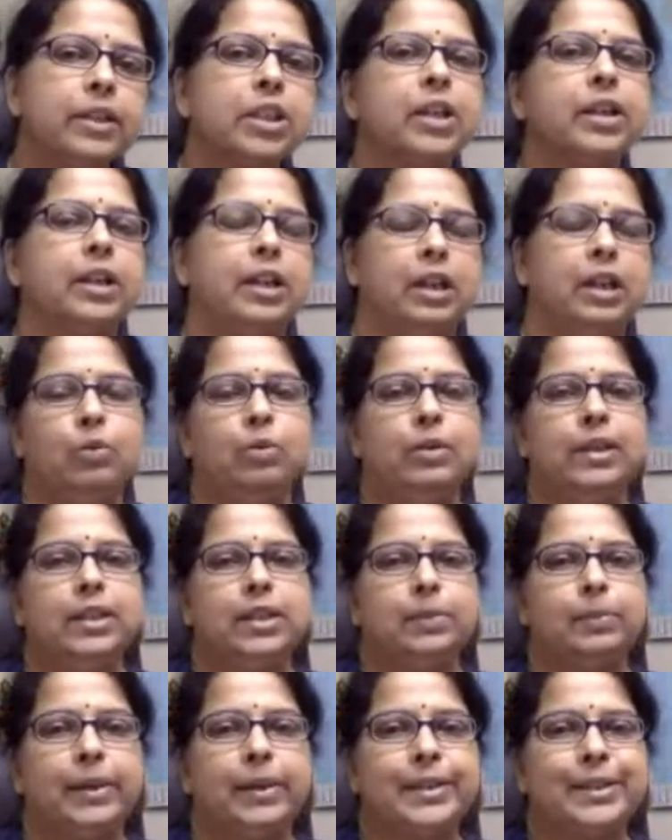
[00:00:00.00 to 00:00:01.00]
which are equally
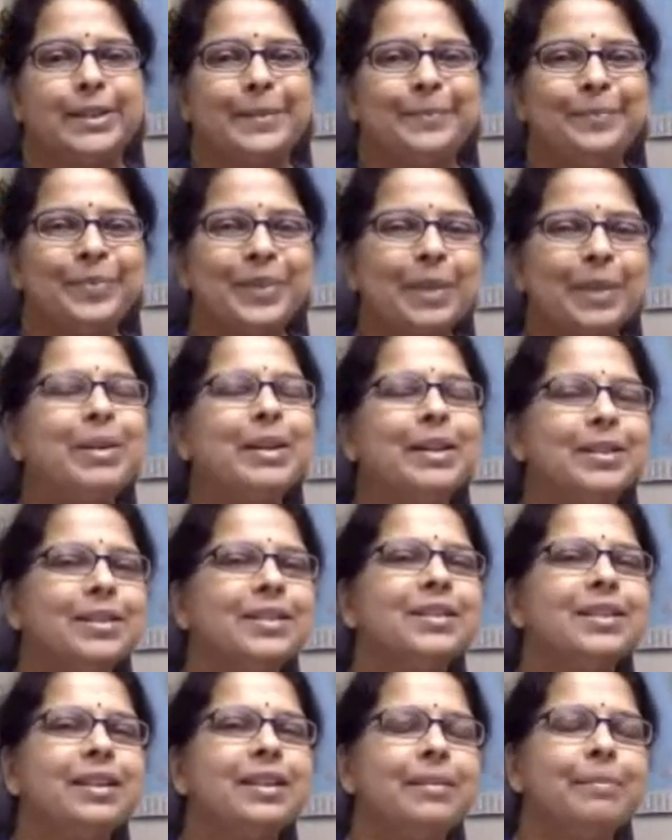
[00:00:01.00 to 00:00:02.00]
spaced. But this
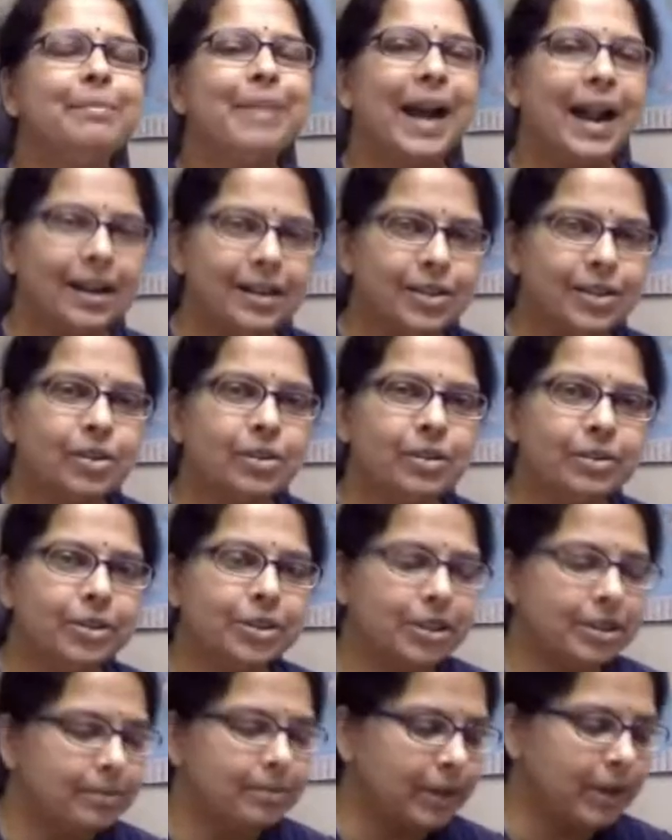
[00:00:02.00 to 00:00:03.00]
is a bad
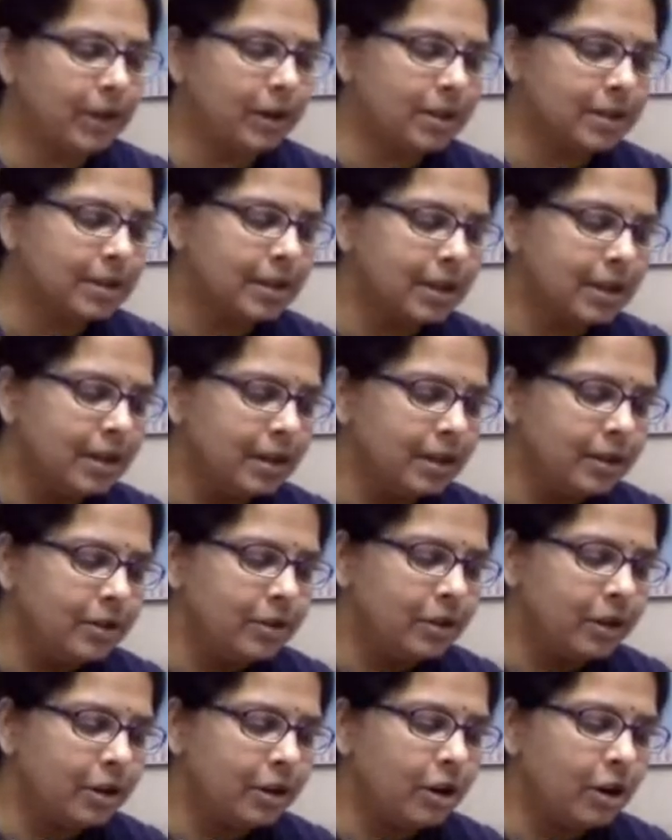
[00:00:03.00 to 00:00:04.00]
solution because
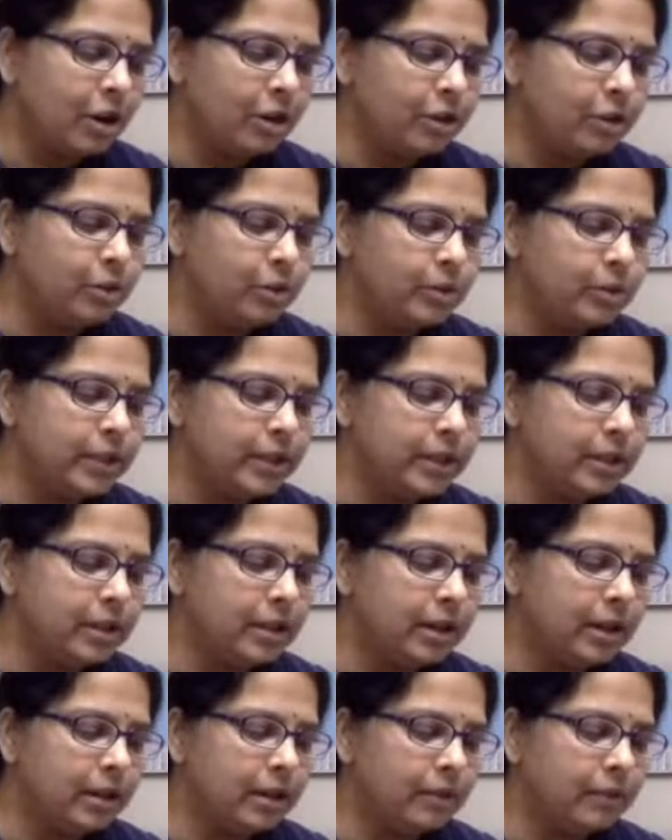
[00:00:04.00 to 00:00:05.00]
you are not using
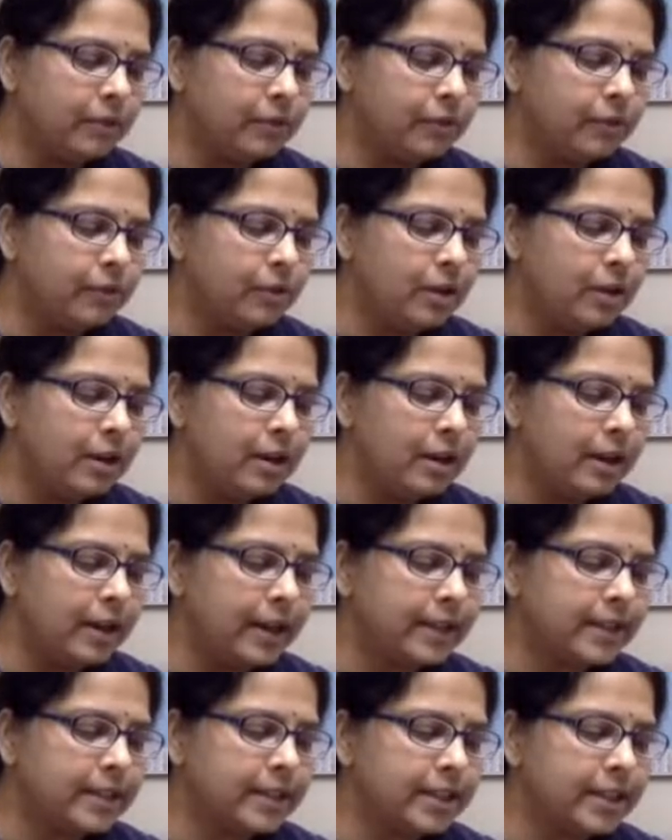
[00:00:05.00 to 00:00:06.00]
the full
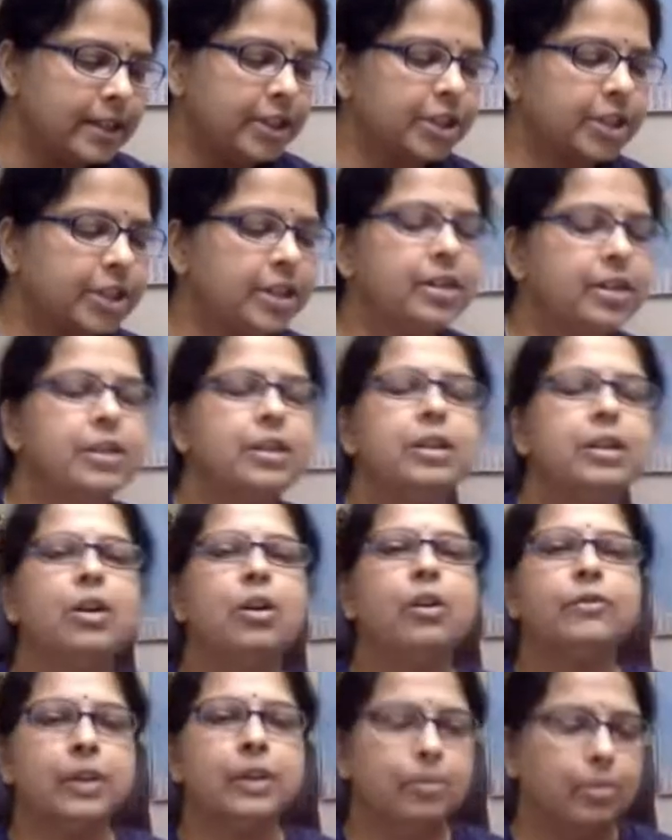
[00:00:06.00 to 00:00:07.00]
extinction
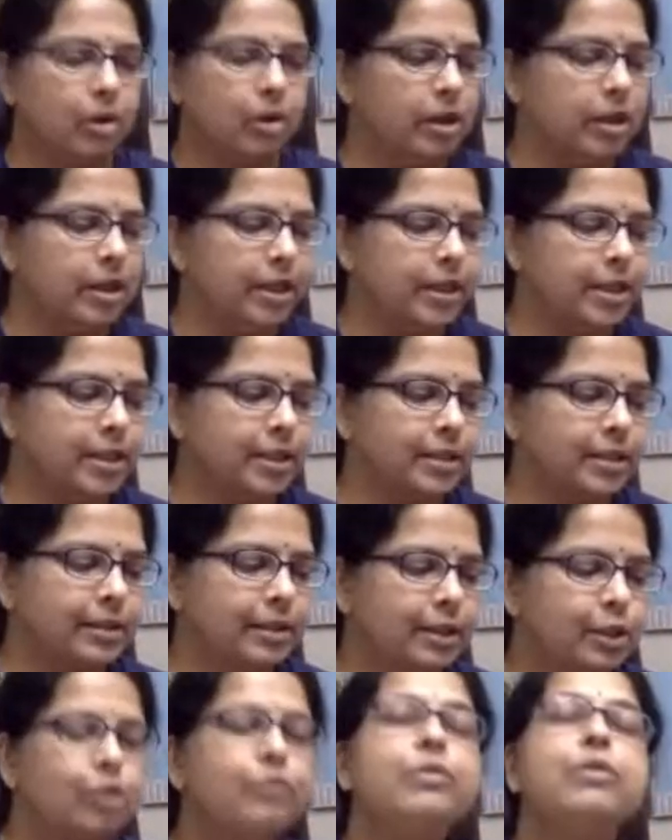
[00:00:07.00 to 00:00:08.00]
of the modulator.
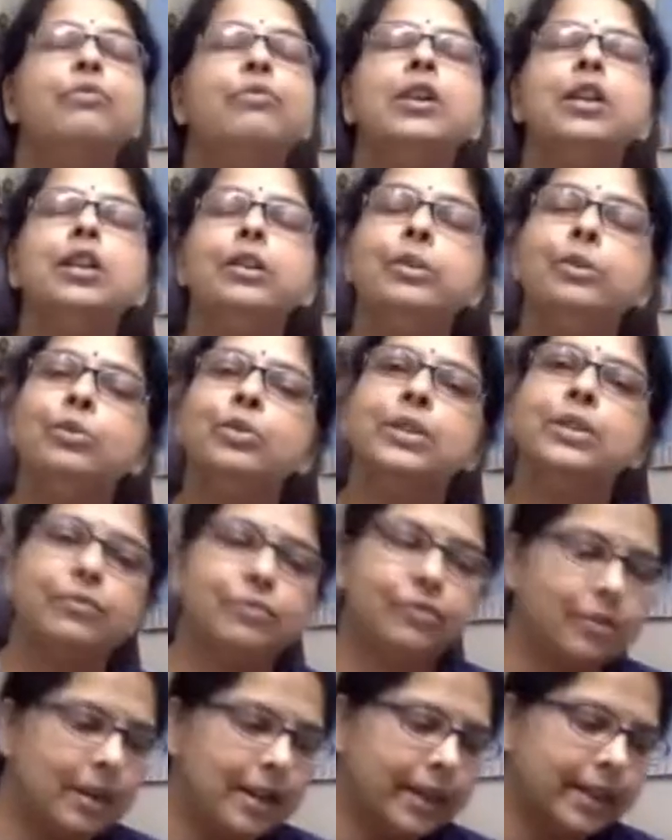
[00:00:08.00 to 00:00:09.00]
So if you were to use
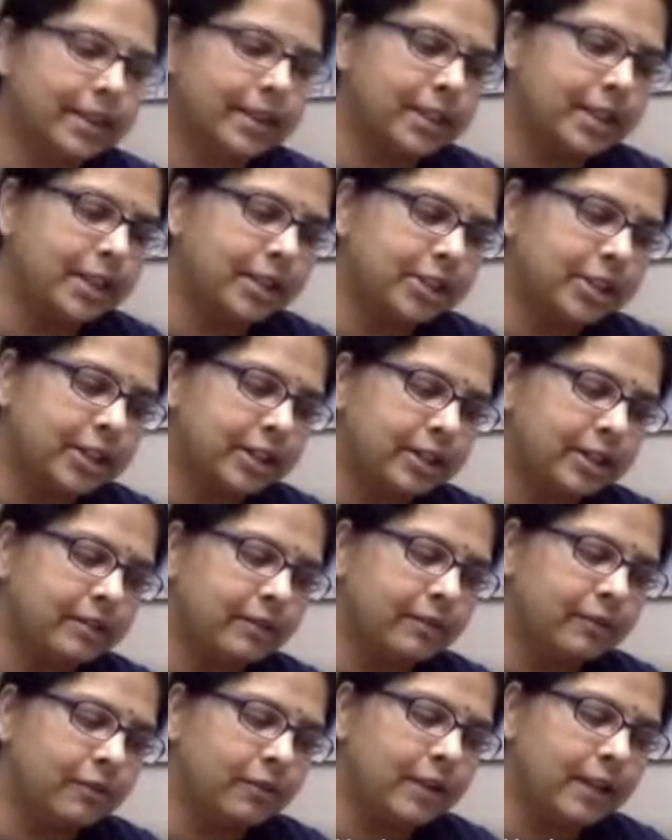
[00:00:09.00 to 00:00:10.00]
a full extinction